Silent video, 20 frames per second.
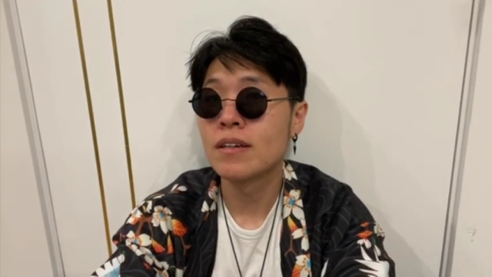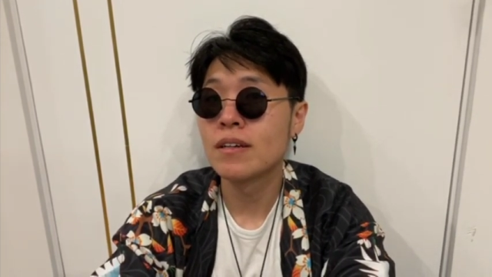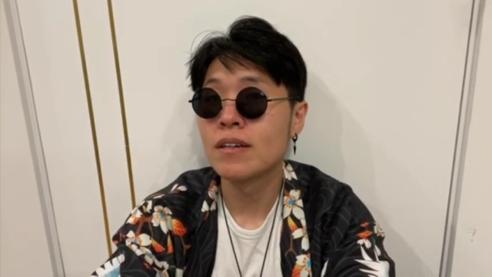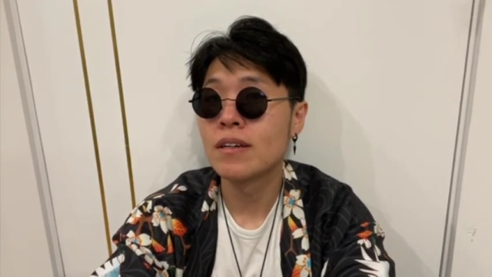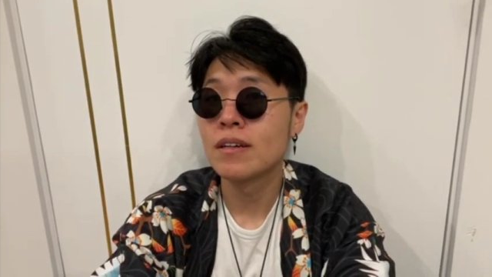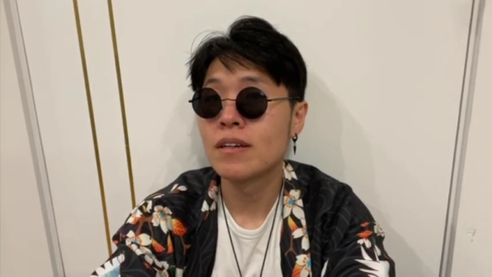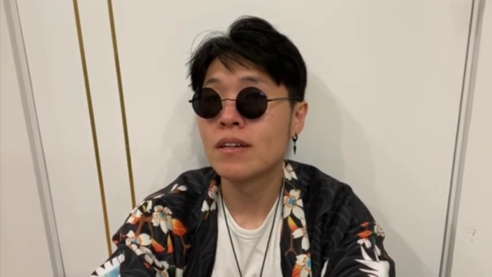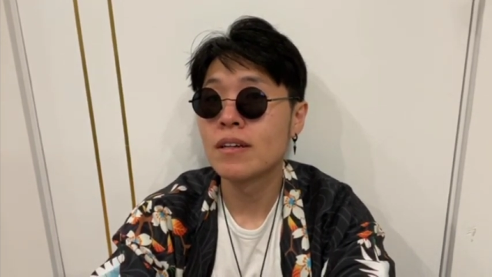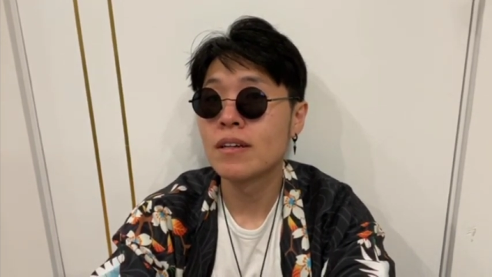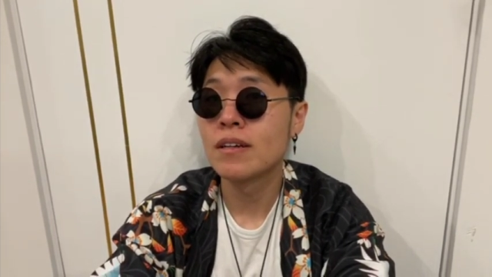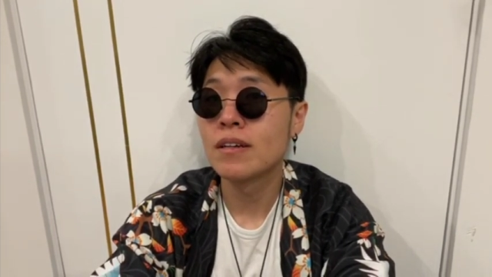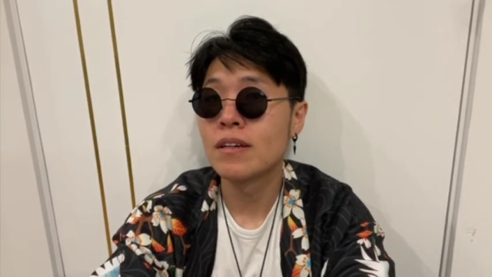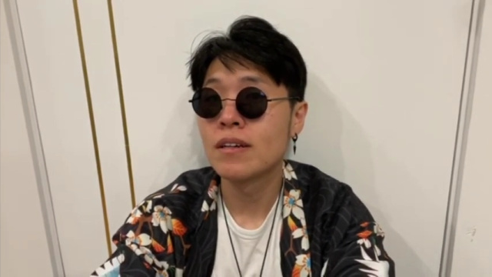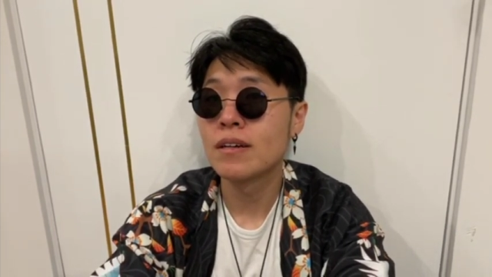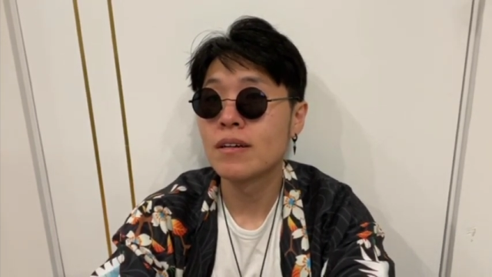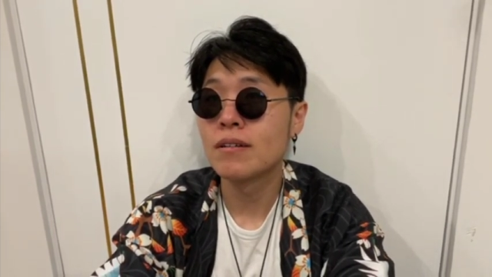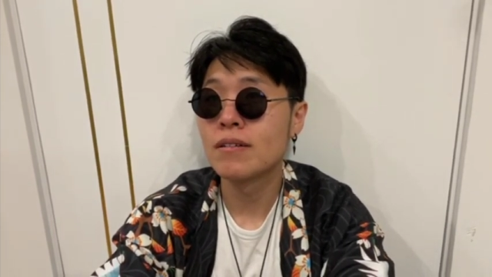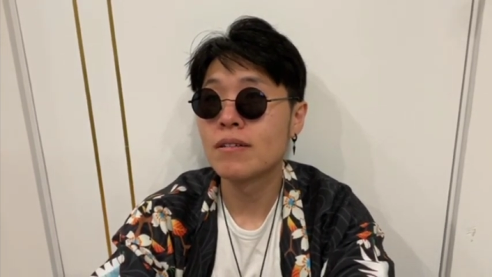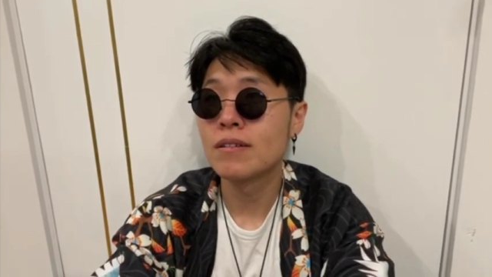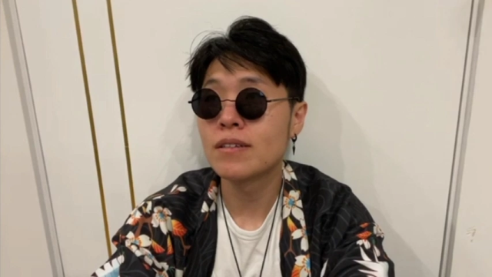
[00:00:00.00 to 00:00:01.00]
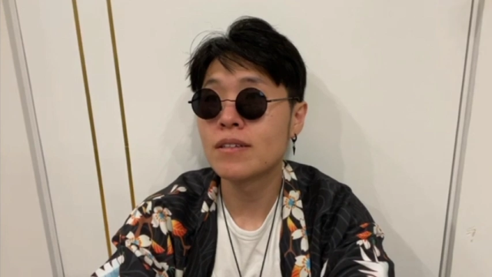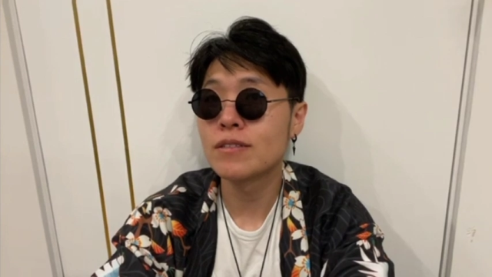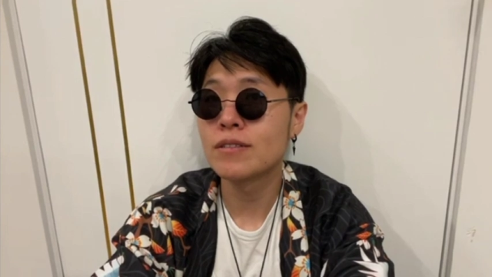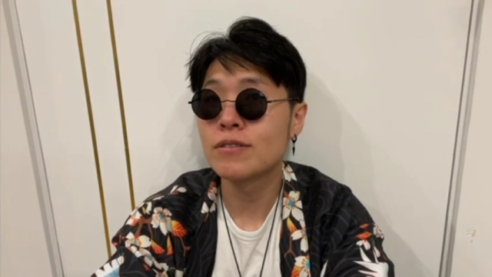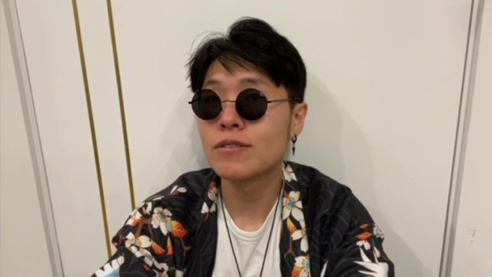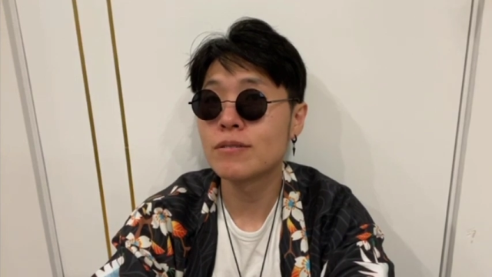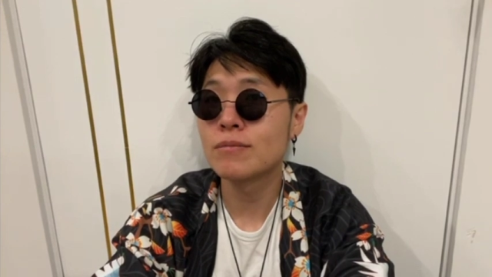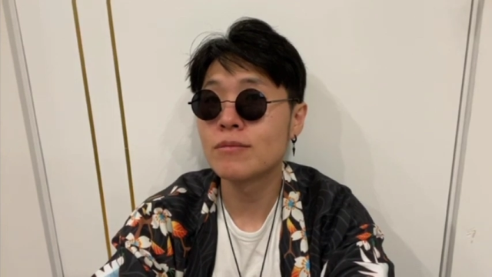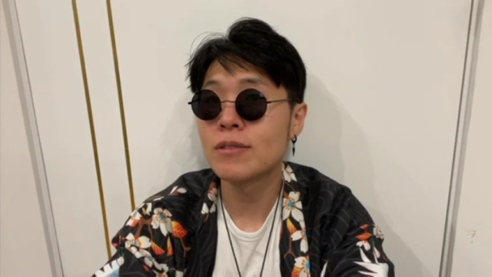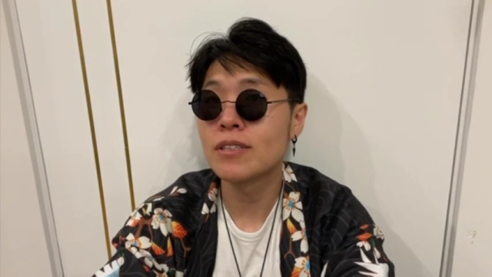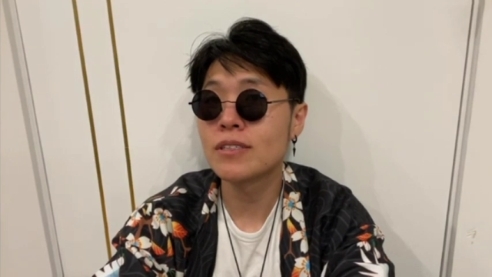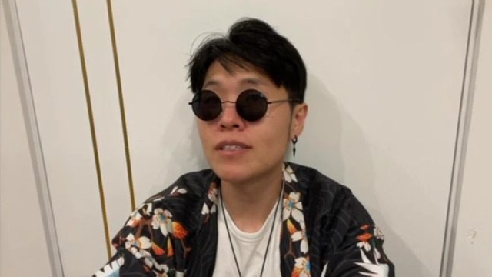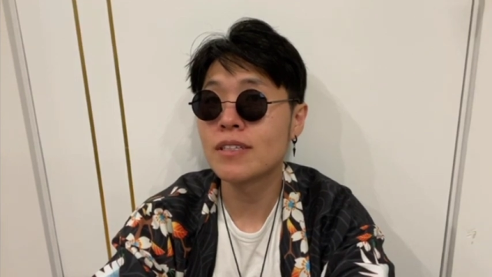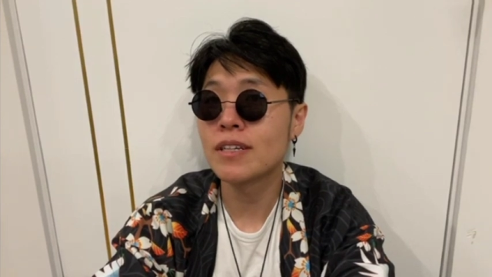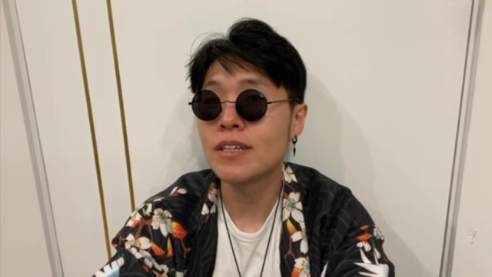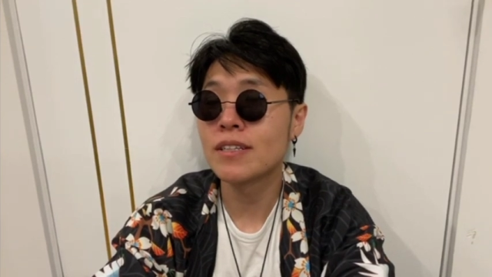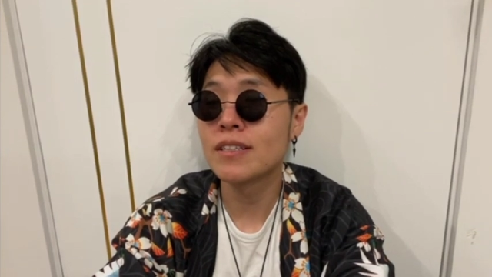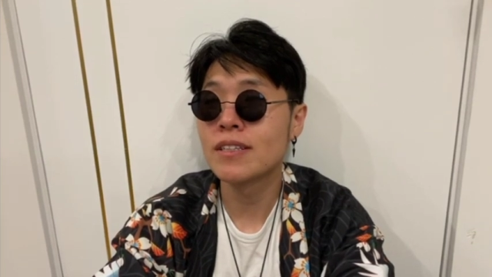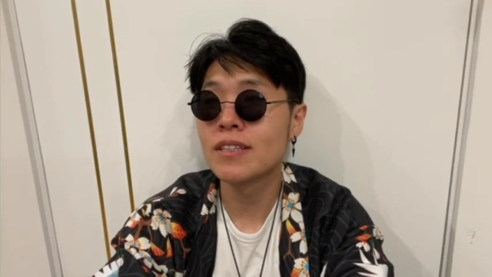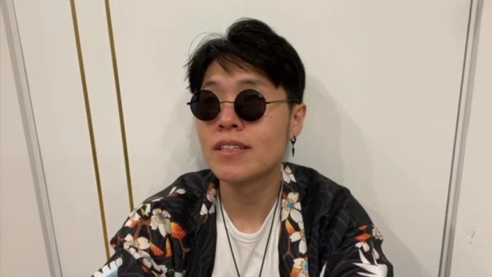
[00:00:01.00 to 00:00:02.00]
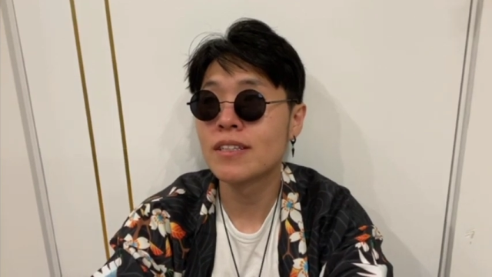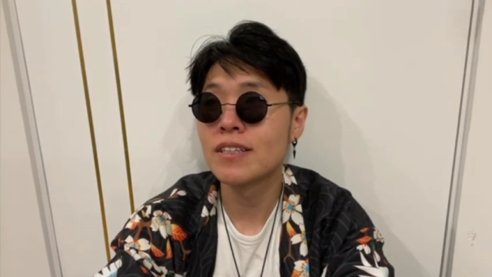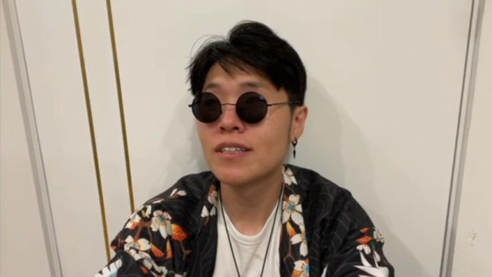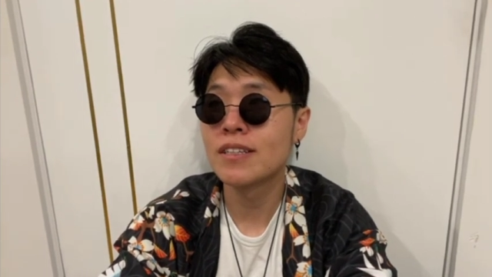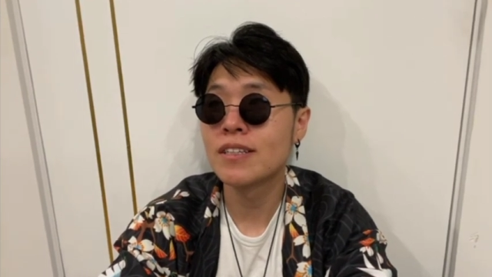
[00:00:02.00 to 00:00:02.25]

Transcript: I'm gonna stream Rust again.